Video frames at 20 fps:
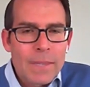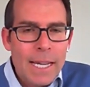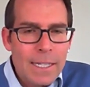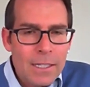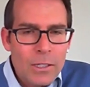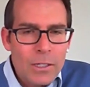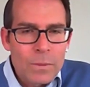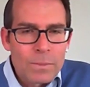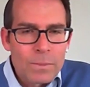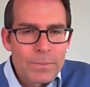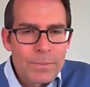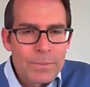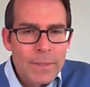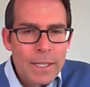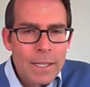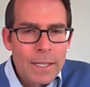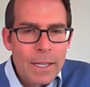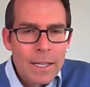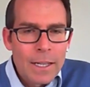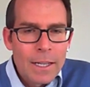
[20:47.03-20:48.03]
Thank you.
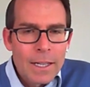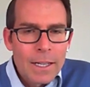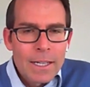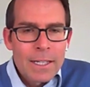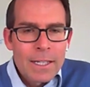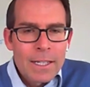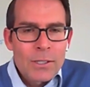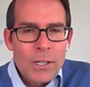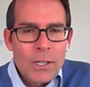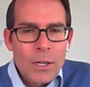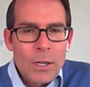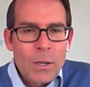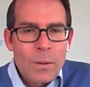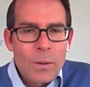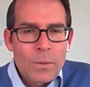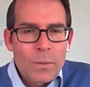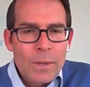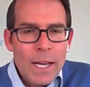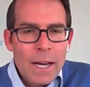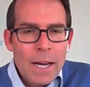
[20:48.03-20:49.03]

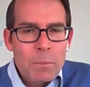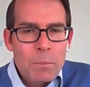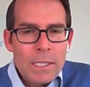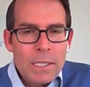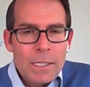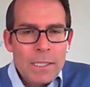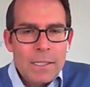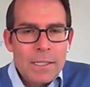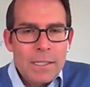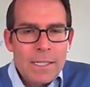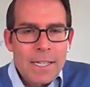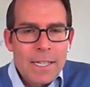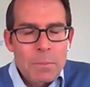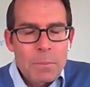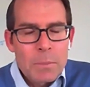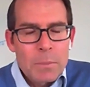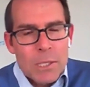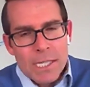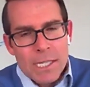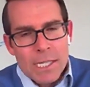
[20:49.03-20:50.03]
So that brings us
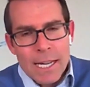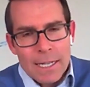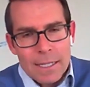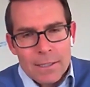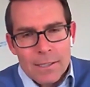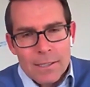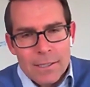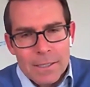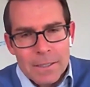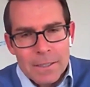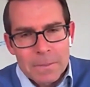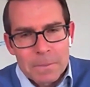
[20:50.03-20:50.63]
to number 6.